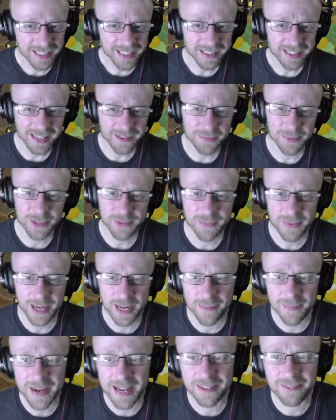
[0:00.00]
That must be a
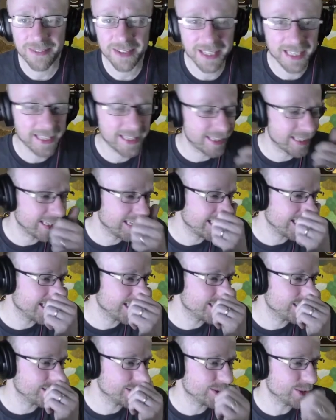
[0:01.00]
bad thing in the
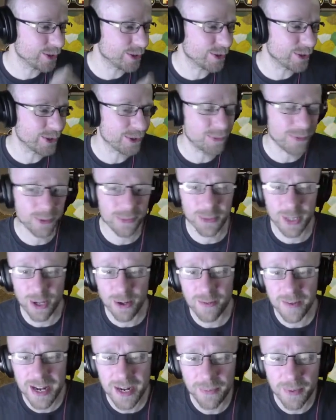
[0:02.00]
tutorial, but we'll go with
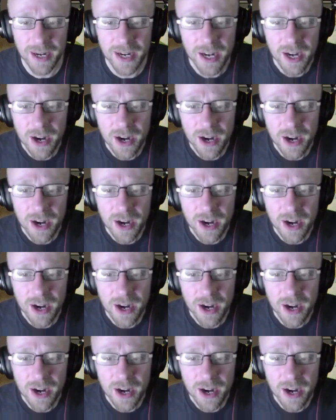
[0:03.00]
it anyway.